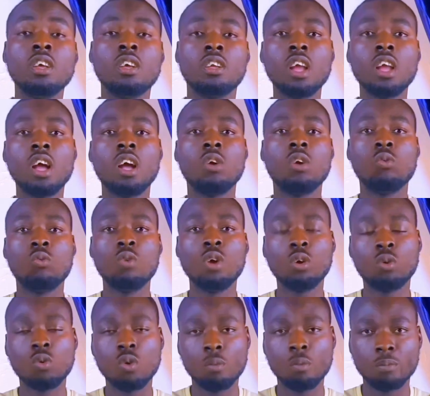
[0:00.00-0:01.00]
Now,
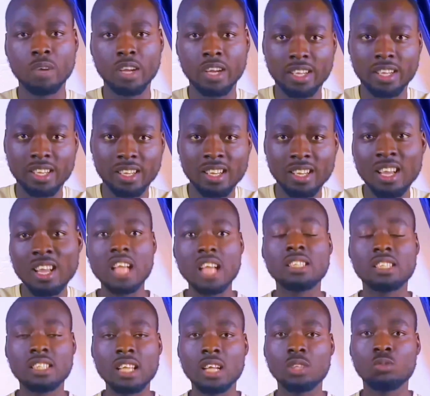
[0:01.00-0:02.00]
welcome back. Let's
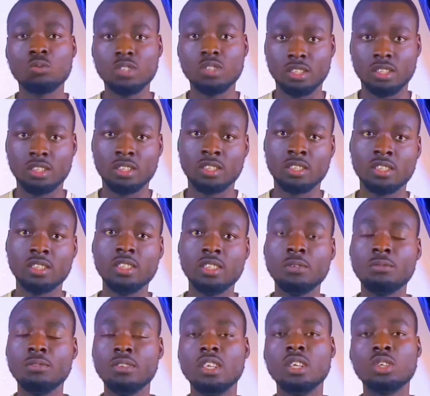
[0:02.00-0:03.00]
start with
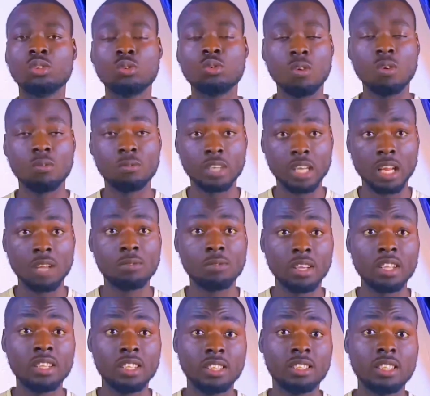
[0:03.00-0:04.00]
definition of
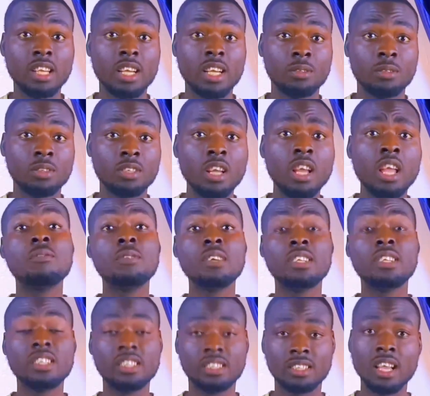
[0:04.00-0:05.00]
graphic design. Graphic
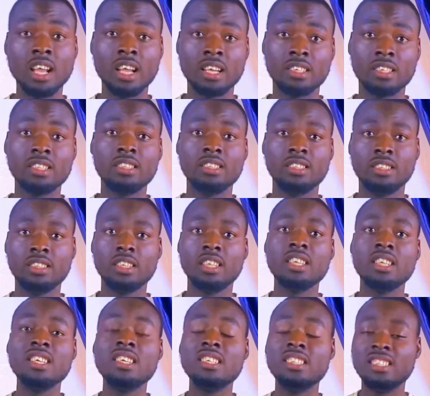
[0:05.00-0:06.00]
design is
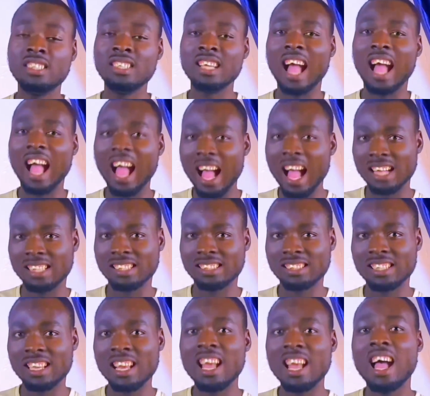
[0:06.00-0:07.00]
the art
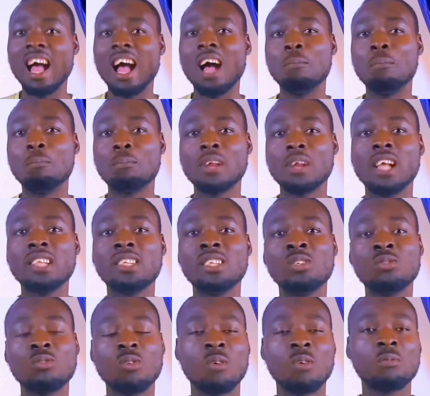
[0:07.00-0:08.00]
and
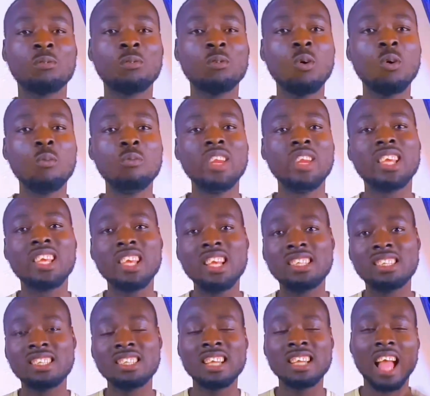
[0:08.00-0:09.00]
practice of
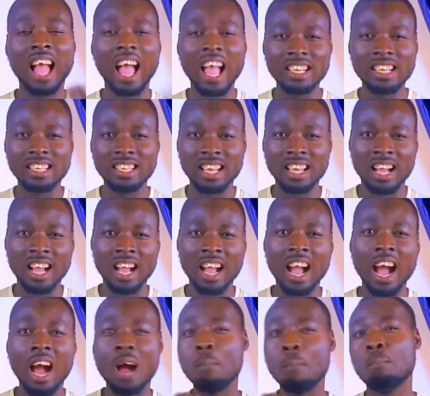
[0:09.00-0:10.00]
communicating idea
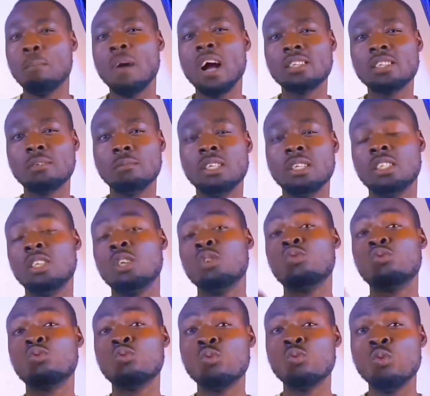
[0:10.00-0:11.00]
and pass
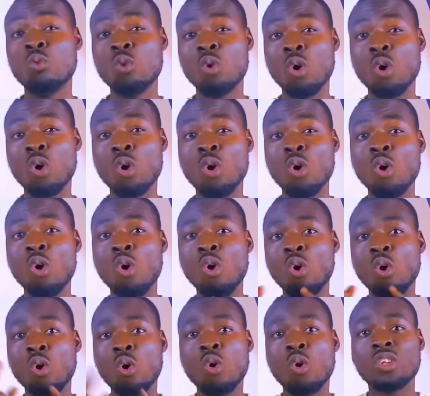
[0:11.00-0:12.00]
message through
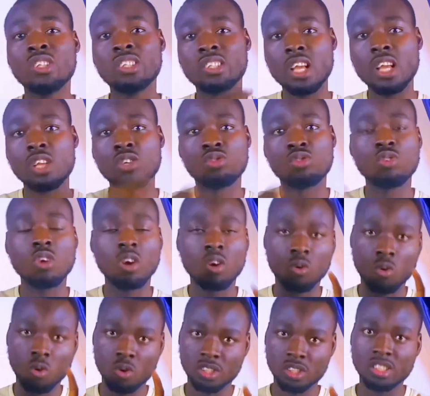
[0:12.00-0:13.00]
textual
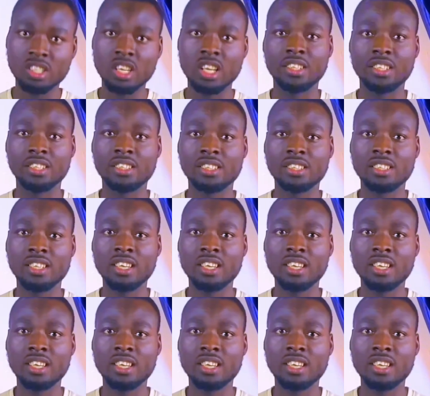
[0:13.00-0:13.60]
content.